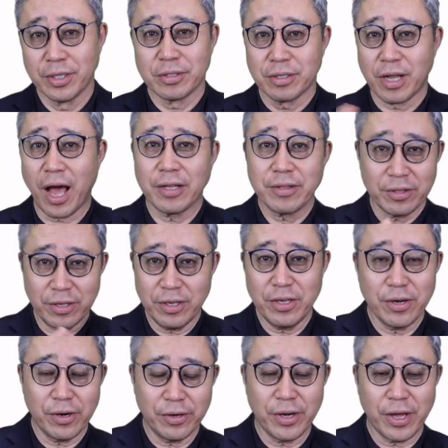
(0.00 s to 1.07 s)
not the
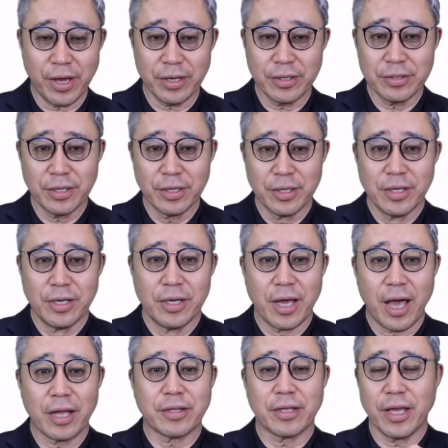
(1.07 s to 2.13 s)
year end,
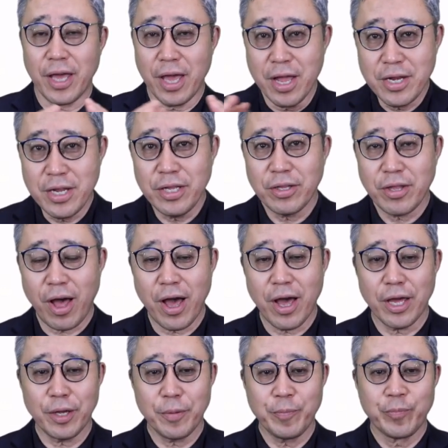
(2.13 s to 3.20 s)
at any
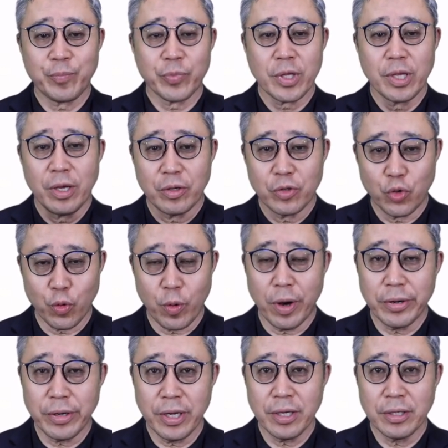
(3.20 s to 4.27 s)
time
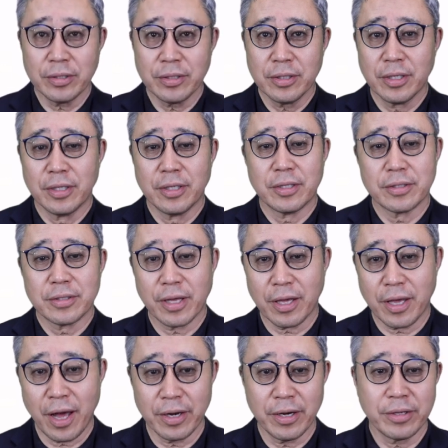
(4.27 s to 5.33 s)
during the
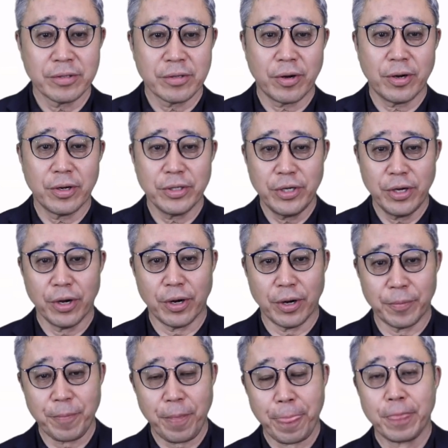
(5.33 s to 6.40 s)
calendar
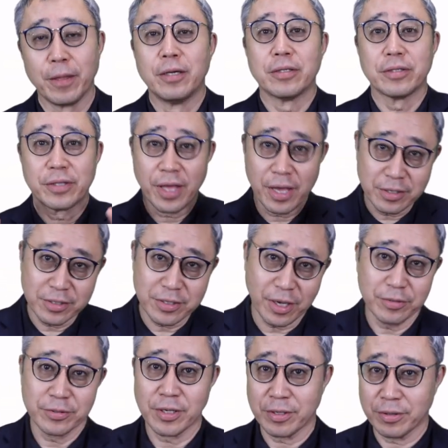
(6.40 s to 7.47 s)
year.
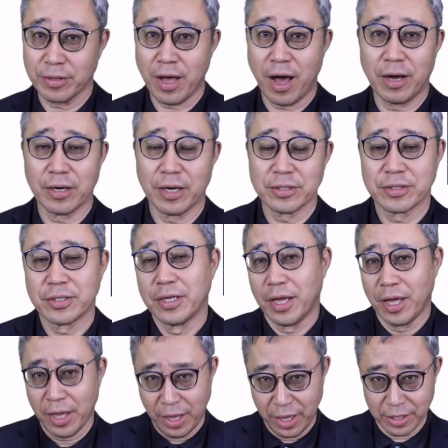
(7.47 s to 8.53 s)
$10,000
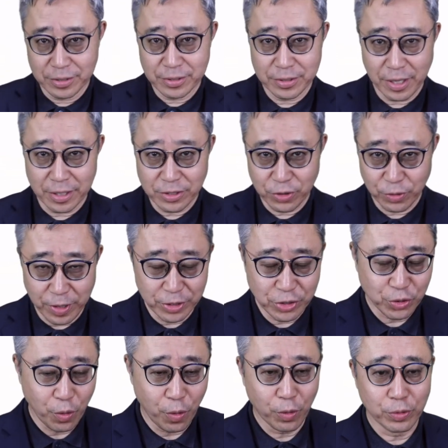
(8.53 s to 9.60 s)
is the
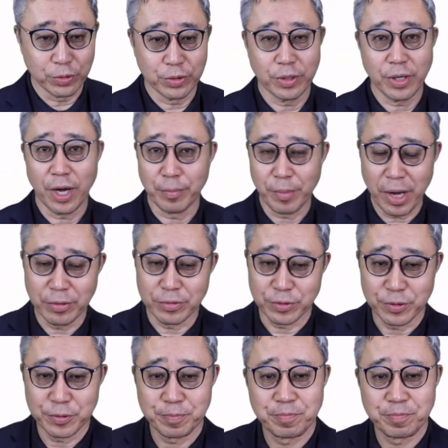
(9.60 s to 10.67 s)
threshold amount.